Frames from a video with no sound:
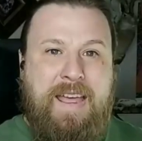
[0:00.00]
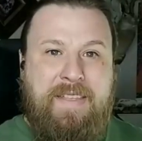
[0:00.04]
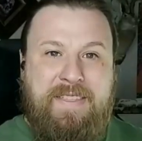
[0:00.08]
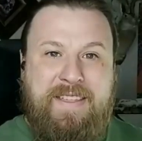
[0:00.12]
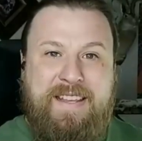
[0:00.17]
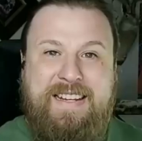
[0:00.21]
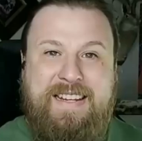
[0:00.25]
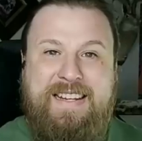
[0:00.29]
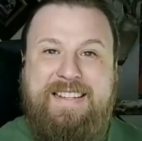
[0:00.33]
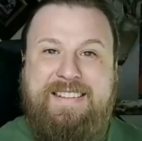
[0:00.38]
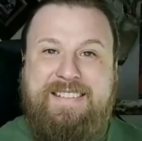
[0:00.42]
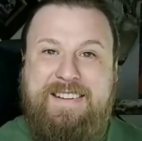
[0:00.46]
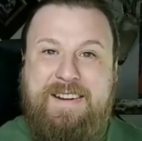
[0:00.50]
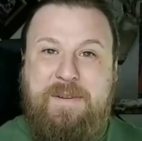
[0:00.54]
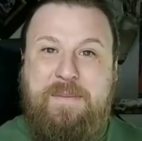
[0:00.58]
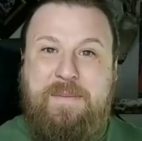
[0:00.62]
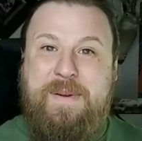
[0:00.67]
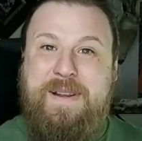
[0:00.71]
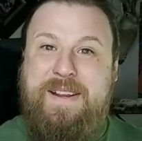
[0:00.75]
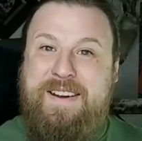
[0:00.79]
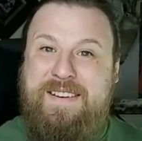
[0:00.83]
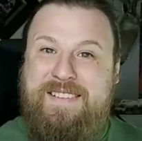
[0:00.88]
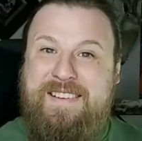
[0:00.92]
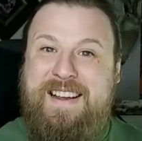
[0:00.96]
think he's going to
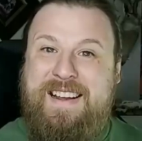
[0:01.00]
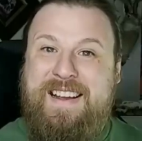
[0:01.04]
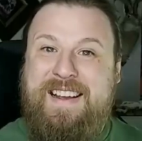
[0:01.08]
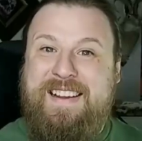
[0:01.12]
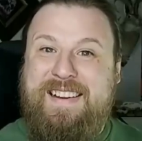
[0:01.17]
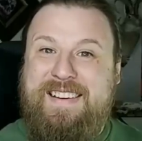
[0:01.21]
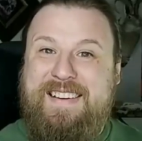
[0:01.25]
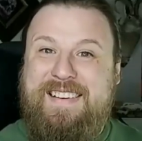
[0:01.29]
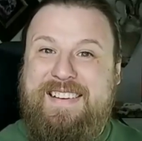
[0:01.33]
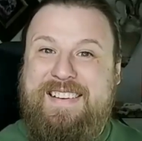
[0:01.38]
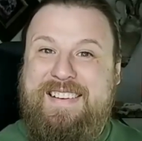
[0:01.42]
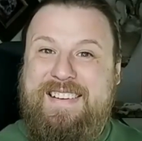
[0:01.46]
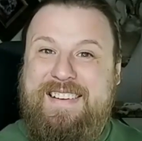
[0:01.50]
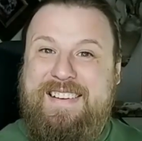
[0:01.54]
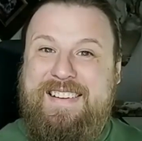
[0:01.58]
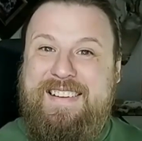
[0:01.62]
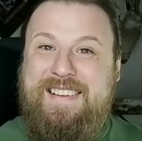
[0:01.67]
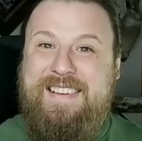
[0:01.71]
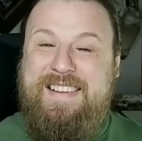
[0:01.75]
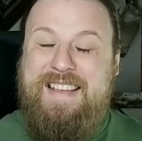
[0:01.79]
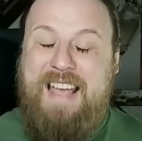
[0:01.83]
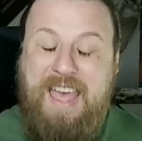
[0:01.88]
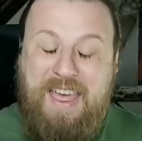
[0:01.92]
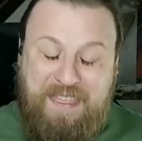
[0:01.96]
be all right.
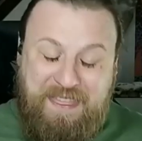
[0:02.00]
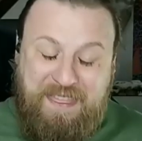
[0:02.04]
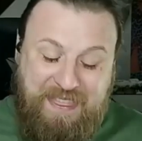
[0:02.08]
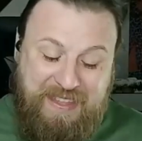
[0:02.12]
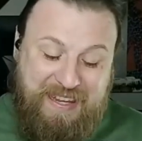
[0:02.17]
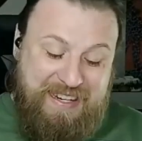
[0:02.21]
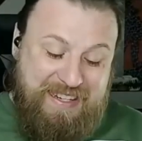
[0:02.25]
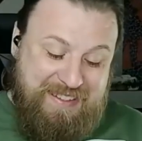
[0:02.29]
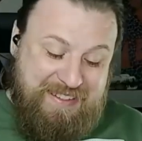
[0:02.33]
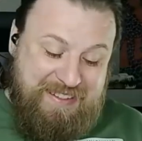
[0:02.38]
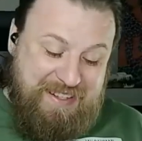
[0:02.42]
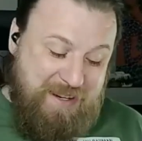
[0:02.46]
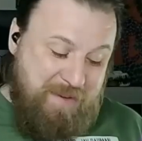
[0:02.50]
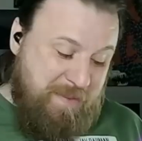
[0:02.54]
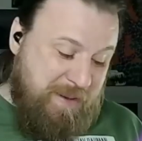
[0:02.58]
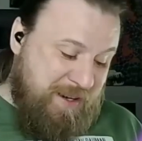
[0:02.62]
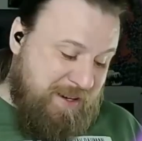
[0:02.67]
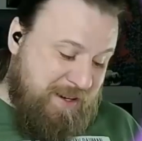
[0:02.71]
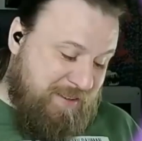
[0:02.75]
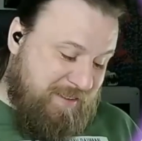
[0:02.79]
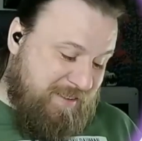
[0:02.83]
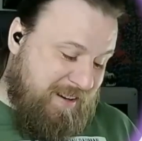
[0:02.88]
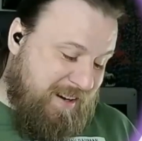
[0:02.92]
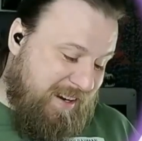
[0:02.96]
I think it's going to be
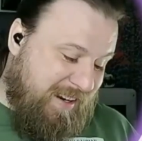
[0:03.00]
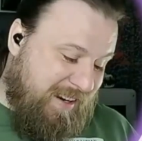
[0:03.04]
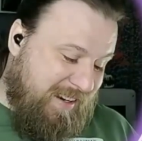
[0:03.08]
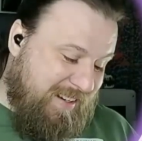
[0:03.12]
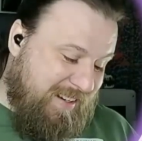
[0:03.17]
all right.